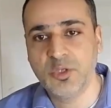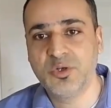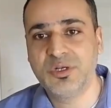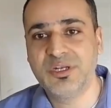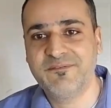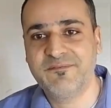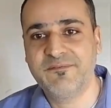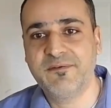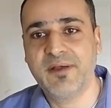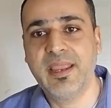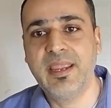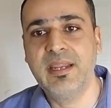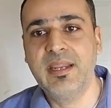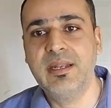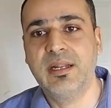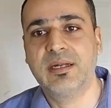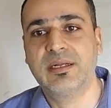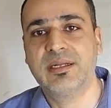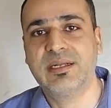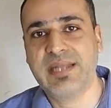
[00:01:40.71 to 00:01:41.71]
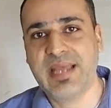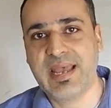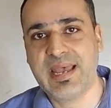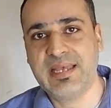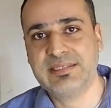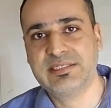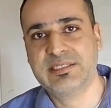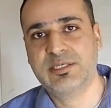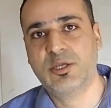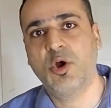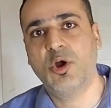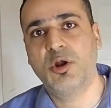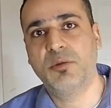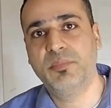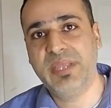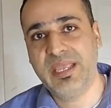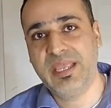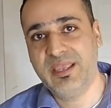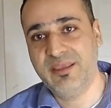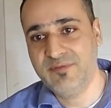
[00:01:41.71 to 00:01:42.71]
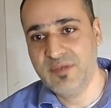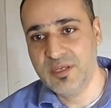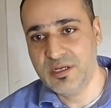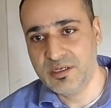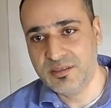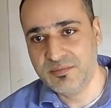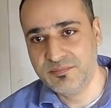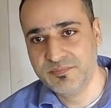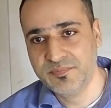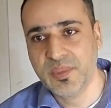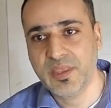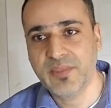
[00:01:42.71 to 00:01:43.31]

You define a task or behavior